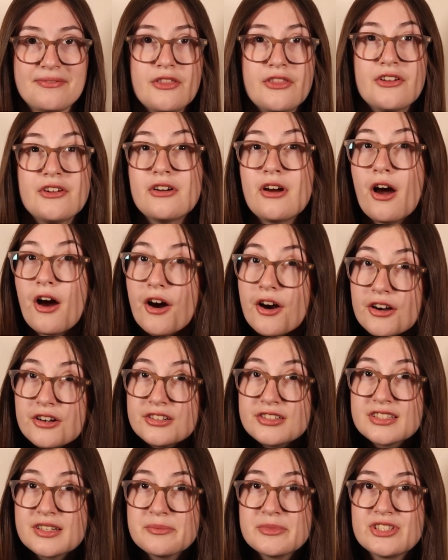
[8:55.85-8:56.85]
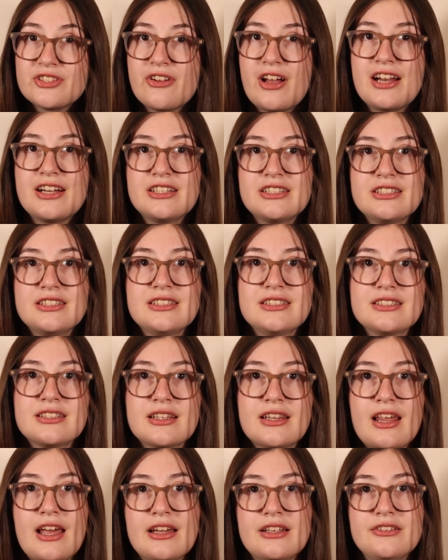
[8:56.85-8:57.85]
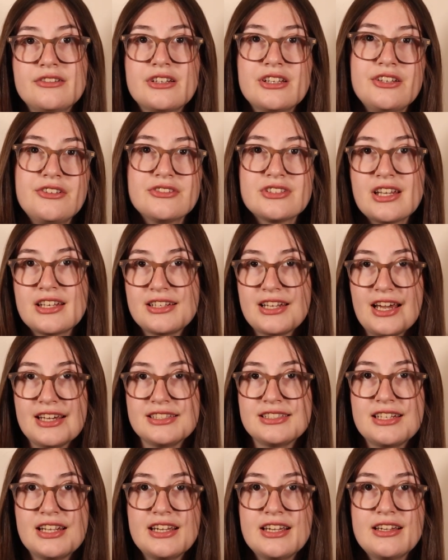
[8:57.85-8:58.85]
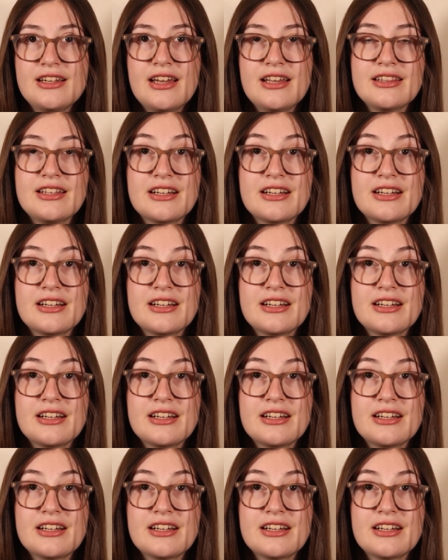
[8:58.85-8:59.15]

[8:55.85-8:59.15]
There are some strategies that you can use on test day and